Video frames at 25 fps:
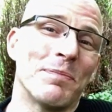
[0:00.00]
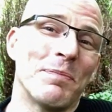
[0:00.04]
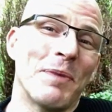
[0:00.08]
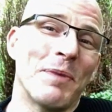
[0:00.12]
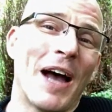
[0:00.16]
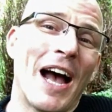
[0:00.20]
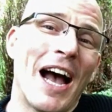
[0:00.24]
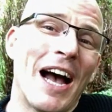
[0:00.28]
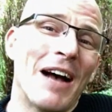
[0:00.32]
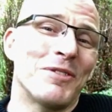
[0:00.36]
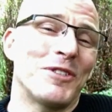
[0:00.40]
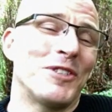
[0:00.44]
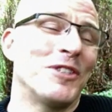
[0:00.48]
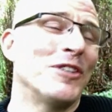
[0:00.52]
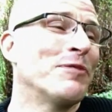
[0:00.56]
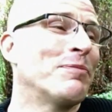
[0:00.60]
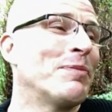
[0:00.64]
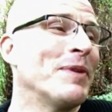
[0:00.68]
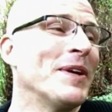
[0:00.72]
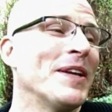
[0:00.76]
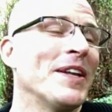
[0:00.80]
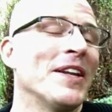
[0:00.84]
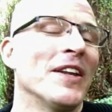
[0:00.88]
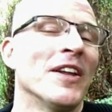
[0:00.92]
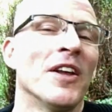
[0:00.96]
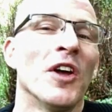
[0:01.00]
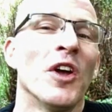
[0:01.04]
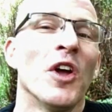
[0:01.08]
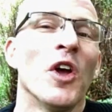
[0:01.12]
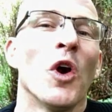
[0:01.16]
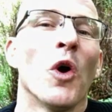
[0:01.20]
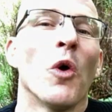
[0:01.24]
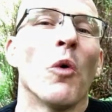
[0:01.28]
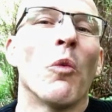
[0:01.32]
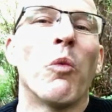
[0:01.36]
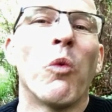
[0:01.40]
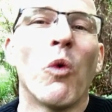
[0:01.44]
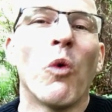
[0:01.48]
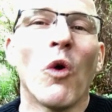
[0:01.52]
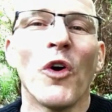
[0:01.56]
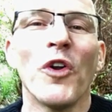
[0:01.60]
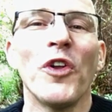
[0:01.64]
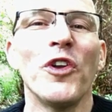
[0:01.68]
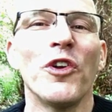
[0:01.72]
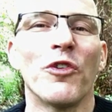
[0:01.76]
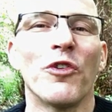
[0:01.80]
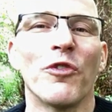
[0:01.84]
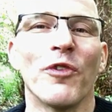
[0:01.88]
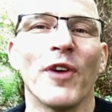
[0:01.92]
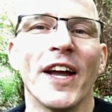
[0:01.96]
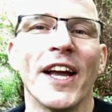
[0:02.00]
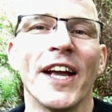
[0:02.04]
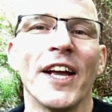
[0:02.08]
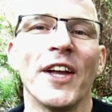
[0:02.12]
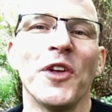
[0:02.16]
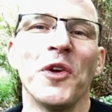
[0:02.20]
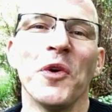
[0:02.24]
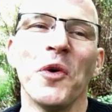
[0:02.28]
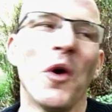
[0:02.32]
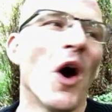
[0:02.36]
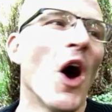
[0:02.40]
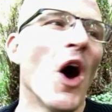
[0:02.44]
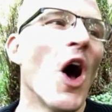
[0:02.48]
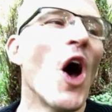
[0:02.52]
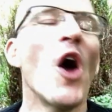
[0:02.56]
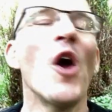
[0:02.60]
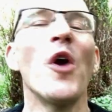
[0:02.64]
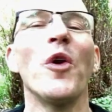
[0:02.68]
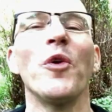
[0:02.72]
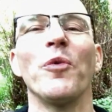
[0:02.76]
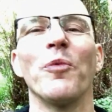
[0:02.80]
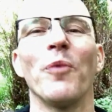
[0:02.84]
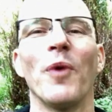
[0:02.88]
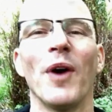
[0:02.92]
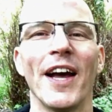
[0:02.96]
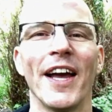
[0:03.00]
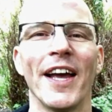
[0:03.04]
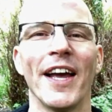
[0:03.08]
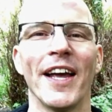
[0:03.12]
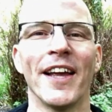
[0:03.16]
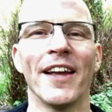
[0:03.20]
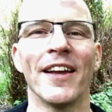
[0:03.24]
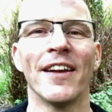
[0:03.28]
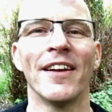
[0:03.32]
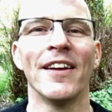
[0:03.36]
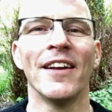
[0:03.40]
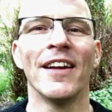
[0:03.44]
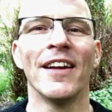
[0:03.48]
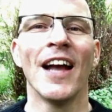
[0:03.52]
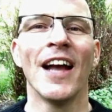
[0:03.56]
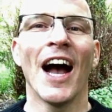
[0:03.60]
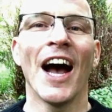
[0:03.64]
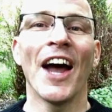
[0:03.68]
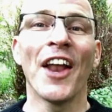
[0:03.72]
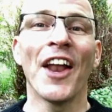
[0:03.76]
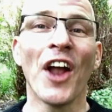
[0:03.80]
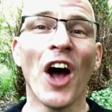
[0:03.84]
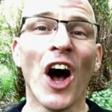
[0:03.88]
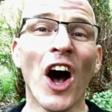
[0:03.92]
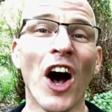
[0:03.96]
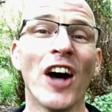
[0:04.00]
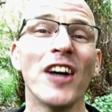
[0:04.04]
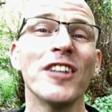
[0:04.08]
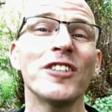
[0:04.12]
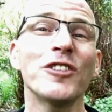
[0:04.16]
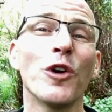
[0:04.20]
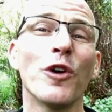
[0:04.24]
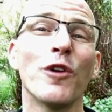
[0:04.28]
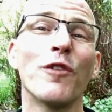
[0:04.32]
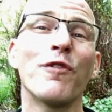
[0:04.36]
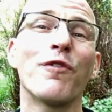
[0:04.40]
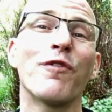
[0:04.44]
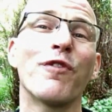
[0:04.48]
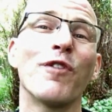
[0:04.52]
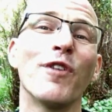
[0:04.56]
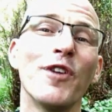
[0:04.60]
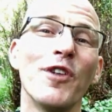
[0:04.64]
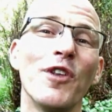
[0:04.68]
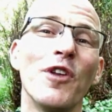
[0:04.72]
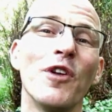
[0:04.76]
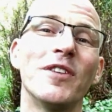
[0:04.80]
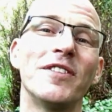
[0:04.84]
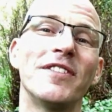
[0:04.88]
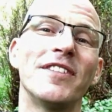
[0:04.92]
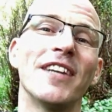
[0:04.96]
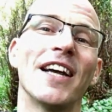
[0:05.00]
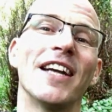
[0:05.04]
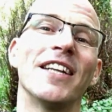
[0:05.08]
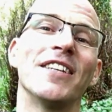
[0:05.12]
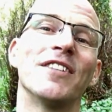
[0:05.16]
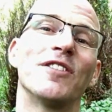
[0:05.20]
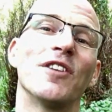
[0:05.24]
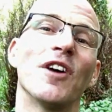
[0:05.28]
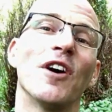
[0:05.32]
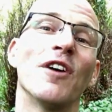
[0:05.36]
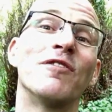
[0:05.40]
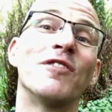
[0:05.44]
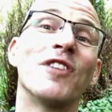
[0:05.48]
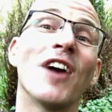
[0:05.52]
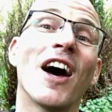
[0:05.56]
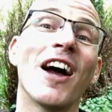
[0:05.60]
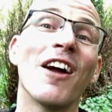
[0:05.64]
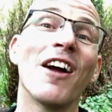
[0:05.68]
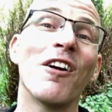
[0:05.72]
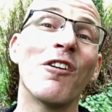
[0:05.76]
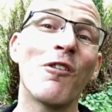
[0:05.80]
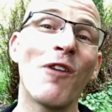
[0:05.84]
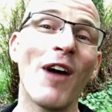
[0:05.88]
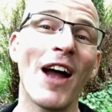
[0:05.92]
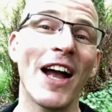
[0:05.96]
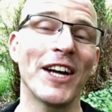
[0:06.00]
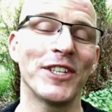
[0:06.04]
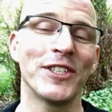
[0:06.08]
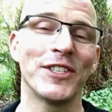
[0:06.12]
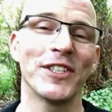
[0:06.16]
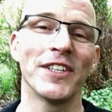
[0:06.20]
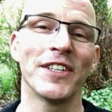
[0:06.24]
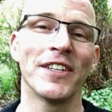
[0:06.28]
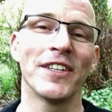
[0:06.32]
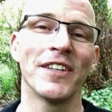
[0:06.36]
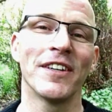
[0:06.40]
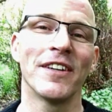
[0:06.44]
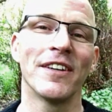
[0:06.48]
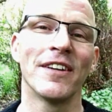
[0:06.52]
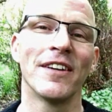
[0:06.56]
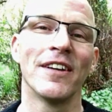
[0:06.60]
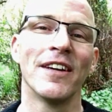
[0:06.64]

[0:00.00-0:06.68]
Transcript: Perhaps you've been wandering your own way, and ask God for a new sense of direction,